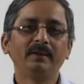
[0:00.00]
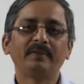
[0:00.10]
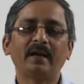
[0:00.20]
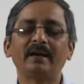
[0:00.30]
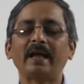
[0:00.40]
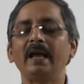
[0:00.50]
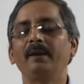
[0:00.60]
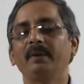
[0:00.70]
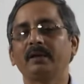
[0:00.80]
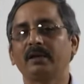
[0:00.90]
the
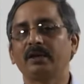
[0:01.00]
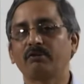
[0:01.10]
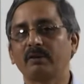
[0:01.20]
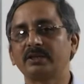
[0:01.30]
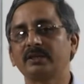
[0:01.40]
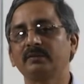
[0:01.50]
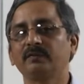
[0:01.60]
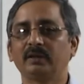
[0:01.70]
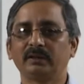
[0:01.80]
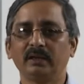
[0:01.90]
dynamic equation
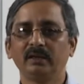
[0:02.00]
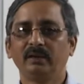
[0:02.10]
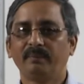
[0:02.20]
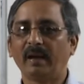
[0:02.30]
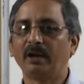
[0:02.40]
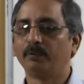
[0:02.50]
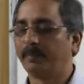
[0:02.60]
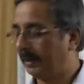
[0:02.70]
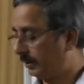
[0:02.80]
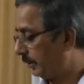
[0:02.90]
for the
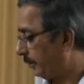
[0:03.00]
manipulator.